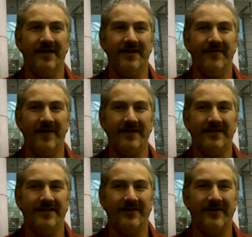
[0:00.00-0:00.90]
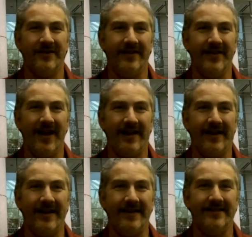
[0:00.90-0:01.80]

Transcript: defense attorney in that case.